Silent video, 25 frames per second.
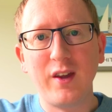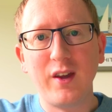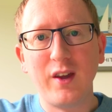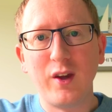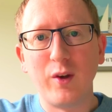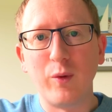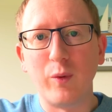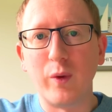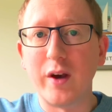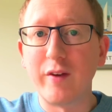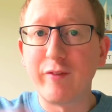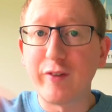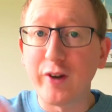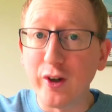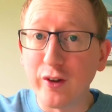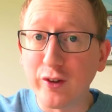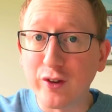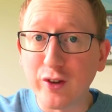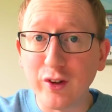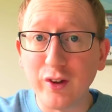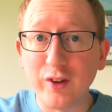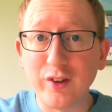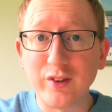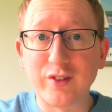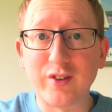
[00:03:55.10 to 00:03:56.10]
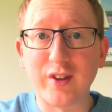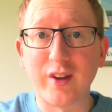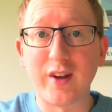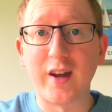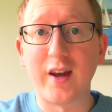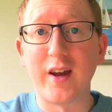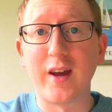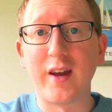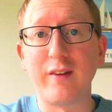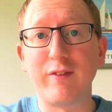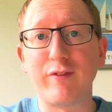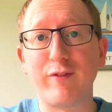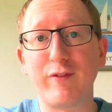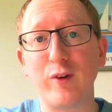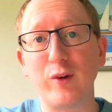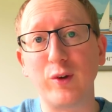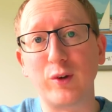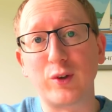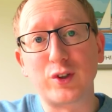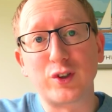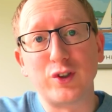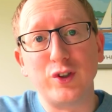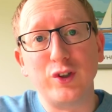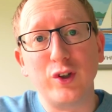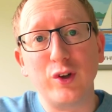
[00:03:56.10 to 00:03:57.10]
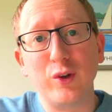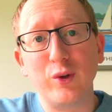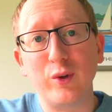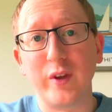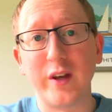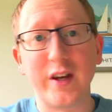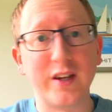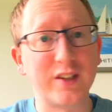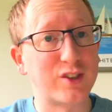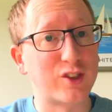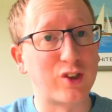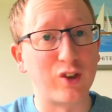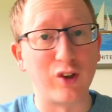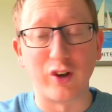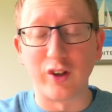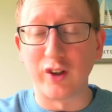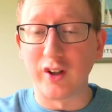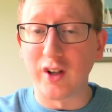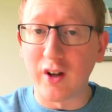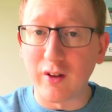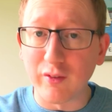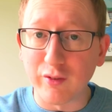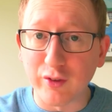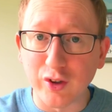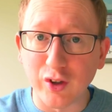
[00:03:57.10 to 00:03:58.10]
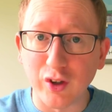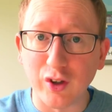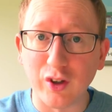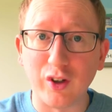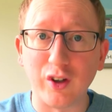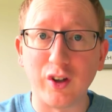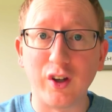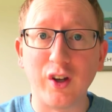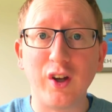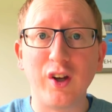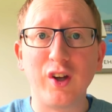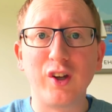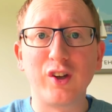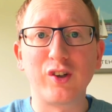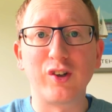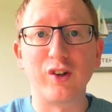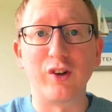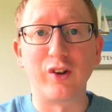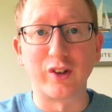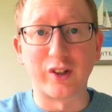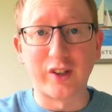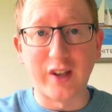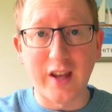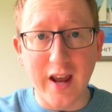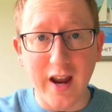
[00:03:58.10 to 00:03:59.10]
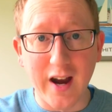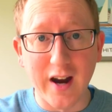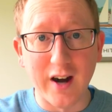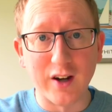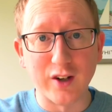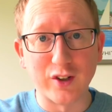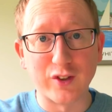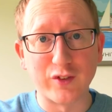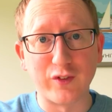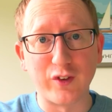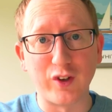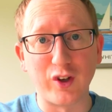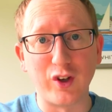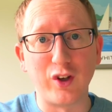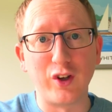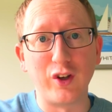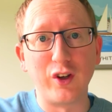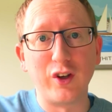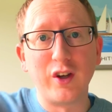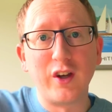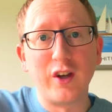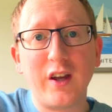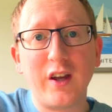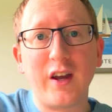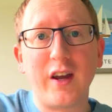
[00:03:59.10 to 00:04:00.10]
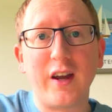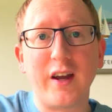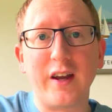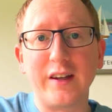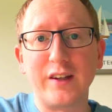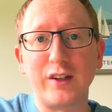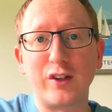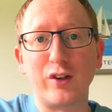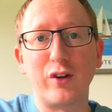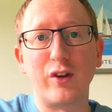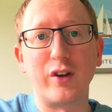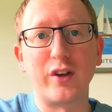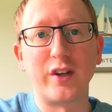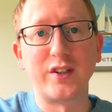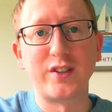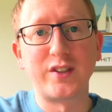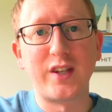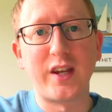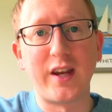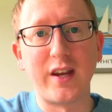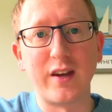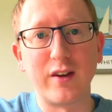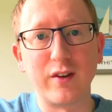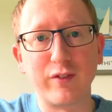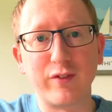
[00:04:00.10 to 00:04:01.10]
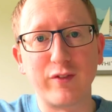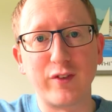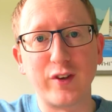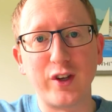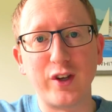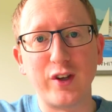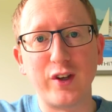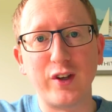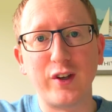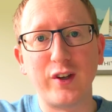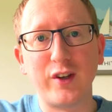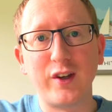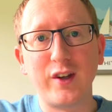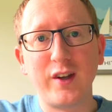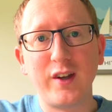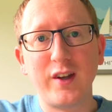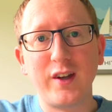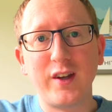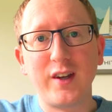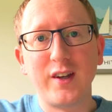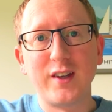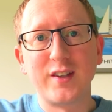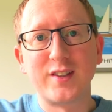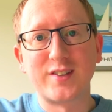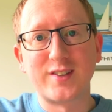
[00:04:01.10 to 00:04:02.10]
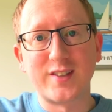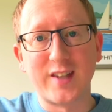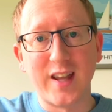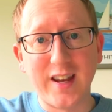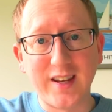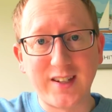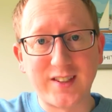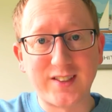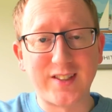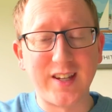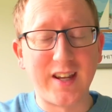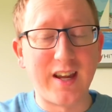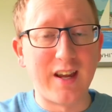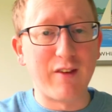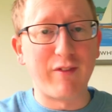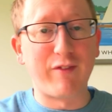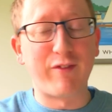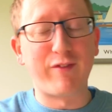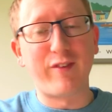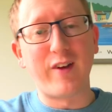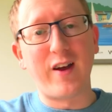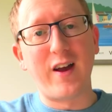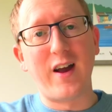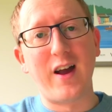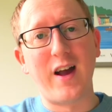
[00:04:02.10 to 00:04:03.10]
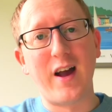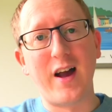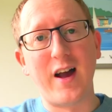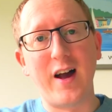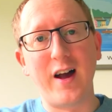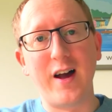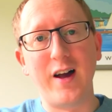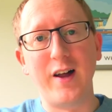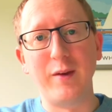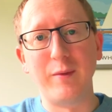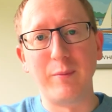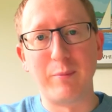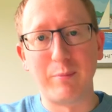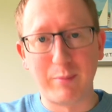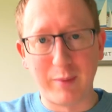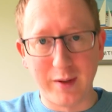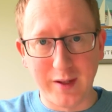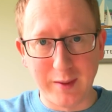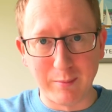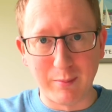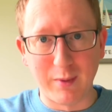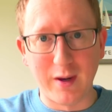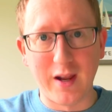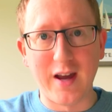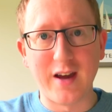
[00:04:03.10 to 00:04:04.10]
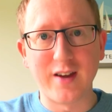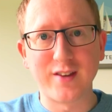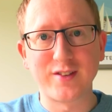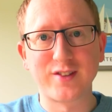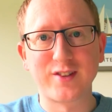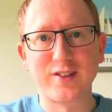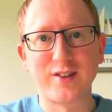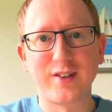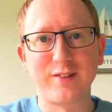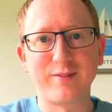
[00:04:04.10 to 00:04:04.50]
Whatever you're doing today, folks, know this. God loves you, God cares for you, and God is here for you. Stay safe and be blessed.